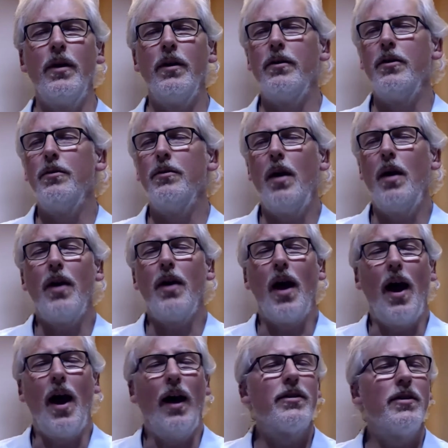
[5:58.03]
You may be
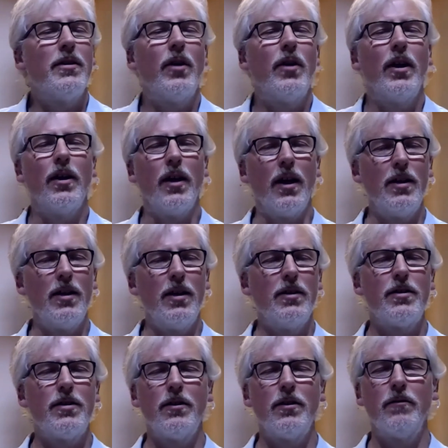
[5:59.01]
actively at
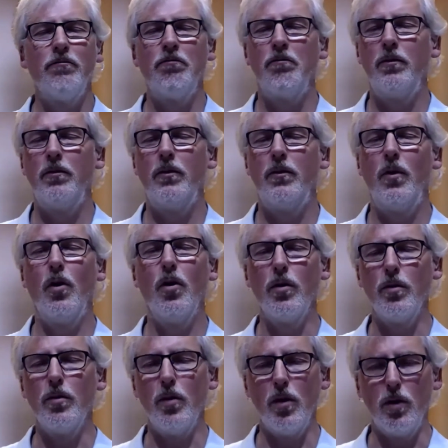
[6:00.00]
ease or
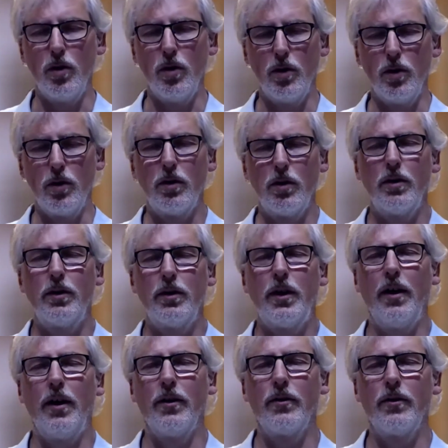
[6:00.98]
more
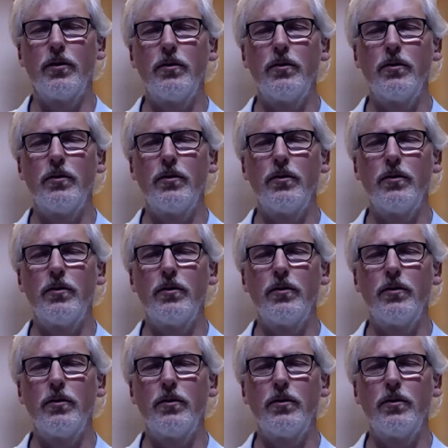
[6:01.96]
kind of